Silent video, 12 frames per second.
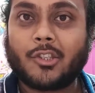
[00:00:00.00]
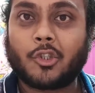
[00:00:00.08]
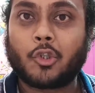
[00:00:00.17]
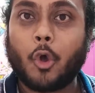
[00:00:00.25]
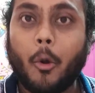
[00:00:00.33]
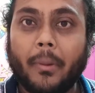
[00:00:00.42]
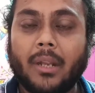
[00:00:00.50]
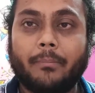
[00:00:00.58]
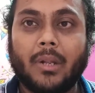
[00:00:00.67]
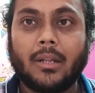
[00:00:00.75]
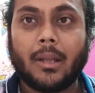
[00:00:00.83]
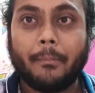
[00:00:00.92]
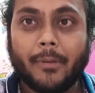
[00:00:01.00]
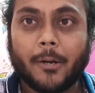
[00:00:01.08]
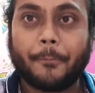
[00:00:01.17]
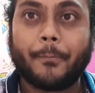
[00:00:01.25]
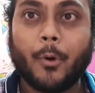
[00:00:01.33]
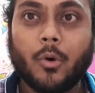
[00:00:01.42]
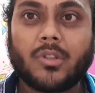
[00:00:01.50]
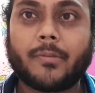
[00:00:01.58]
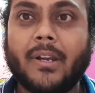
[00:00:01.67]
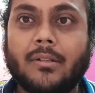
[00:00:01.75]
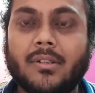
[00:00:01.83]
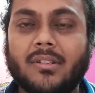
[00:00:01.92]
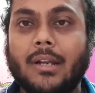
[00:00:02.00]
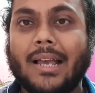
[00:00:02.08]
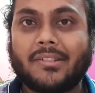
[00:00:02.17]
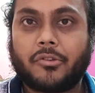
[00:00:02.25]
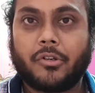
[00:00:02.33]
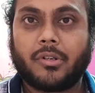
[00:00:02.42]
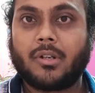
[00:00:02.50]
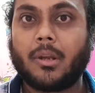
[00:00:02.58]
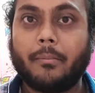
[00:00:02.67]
the number of books were just illustrated,